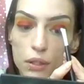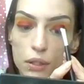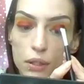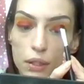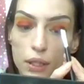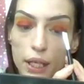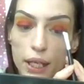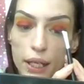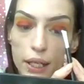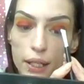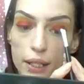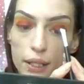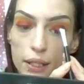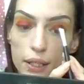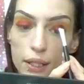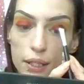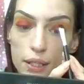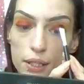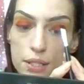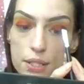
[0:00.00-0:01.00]
Like,
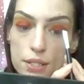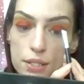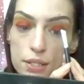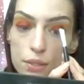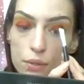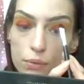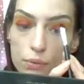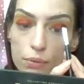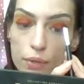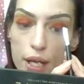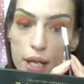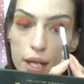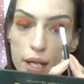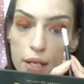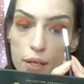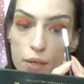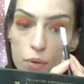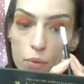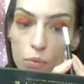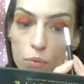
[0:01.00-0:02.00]
this
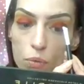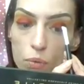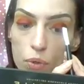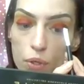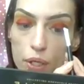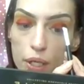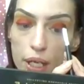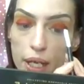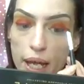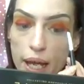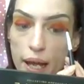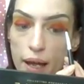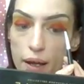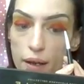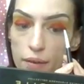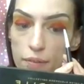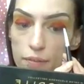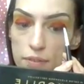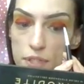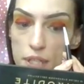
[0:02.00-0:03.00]
red would
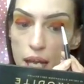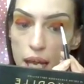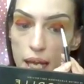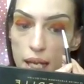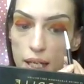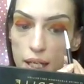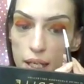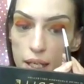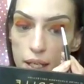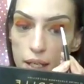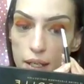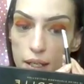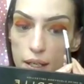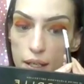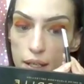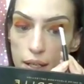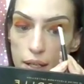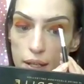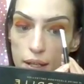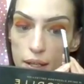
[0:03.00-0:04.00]
have
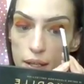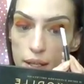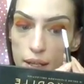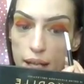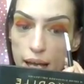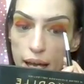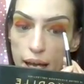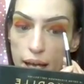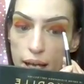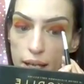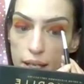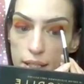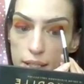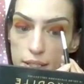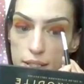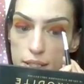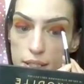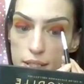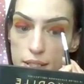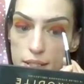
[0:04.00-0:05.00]
taken
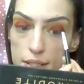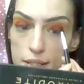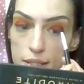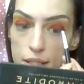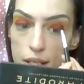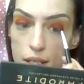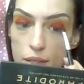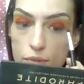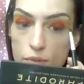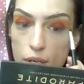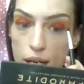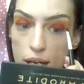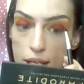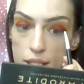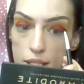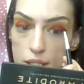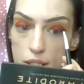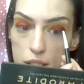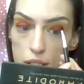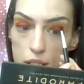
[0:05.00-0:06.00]
that
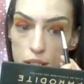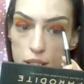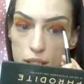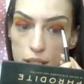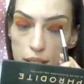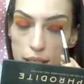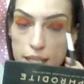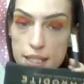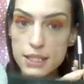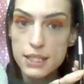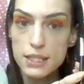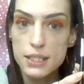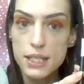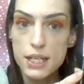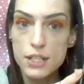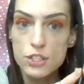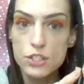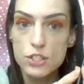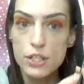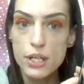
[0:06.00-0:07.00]
sunrise look that I did
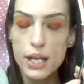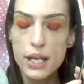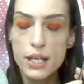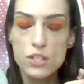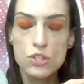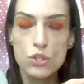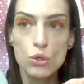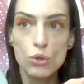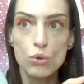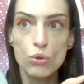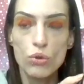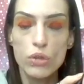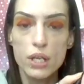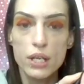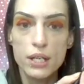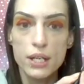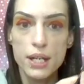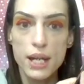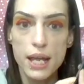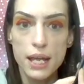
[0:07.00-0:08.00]
yesterday to the
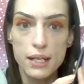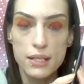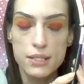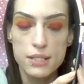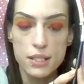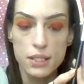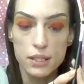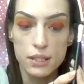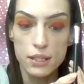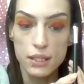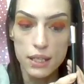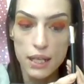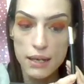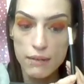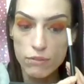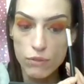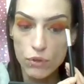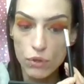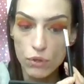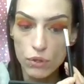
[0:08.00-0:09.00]
next
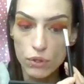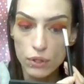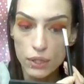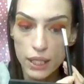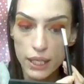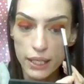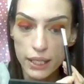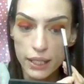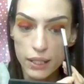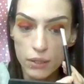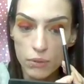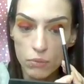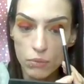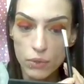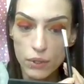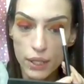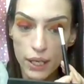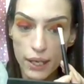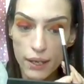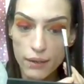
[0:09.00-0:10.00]
level. Like, it
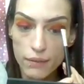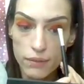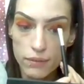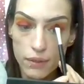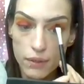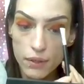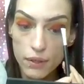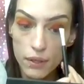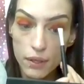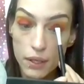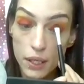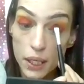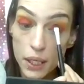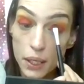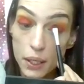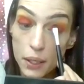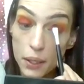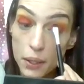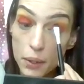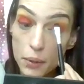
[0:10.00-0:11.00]
would have.
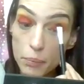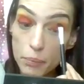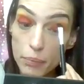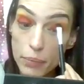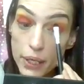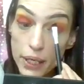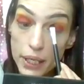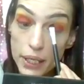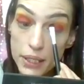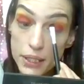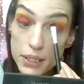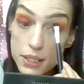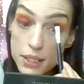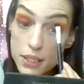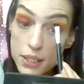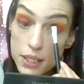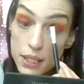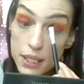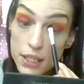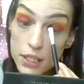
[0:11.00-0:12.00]

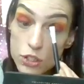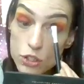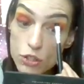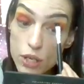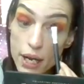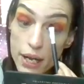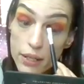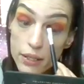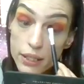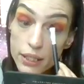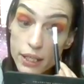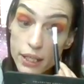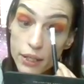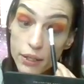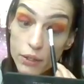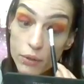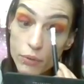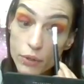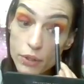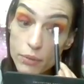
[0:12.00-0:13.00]
But it's trial and
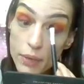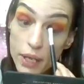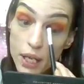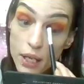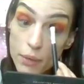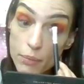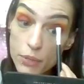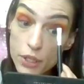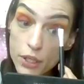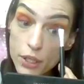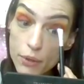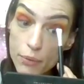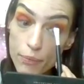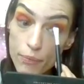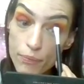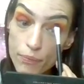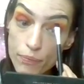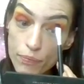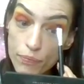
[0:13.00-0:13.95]
error with makeup, you know?